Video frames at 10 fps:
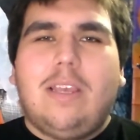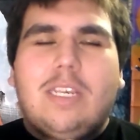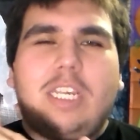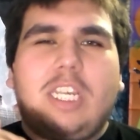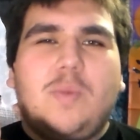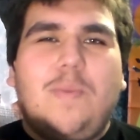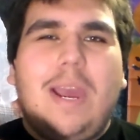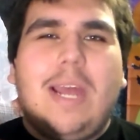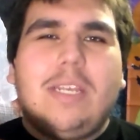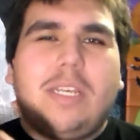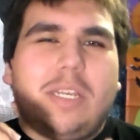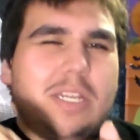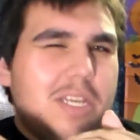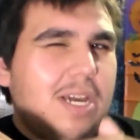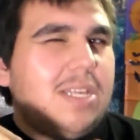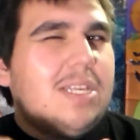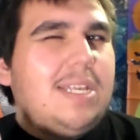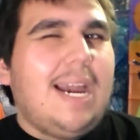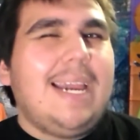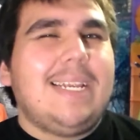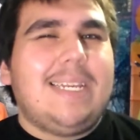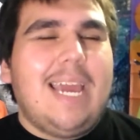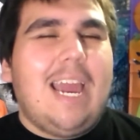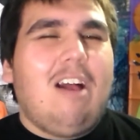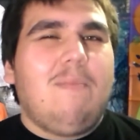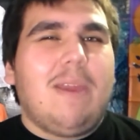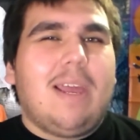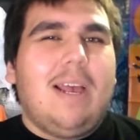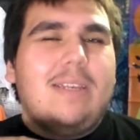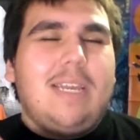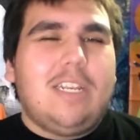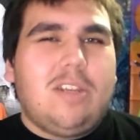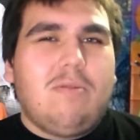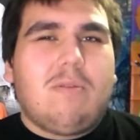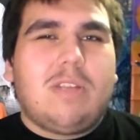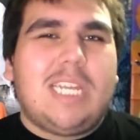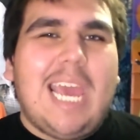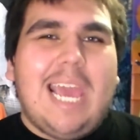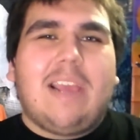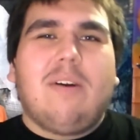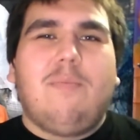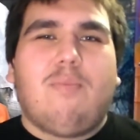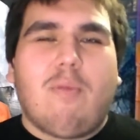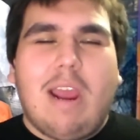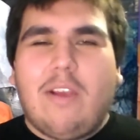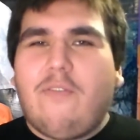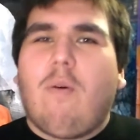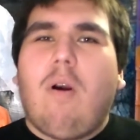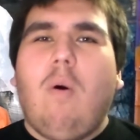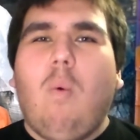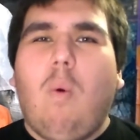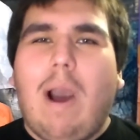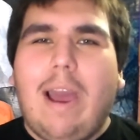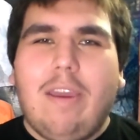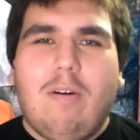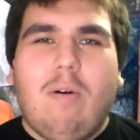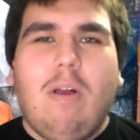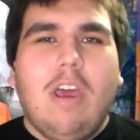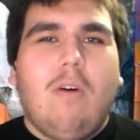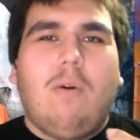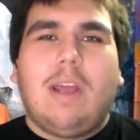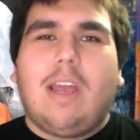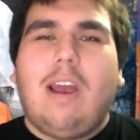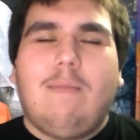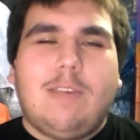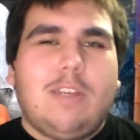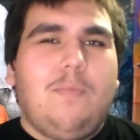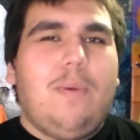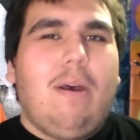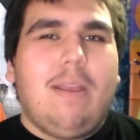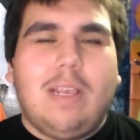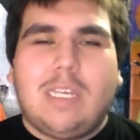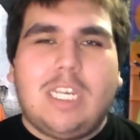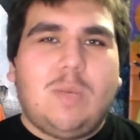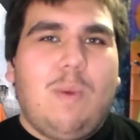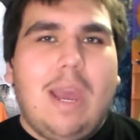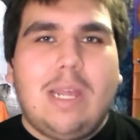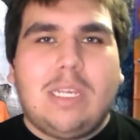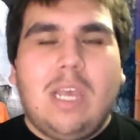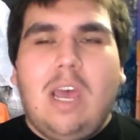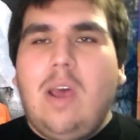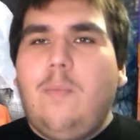the suspense does die down because they do take a break for a while when it comes to building the suspense,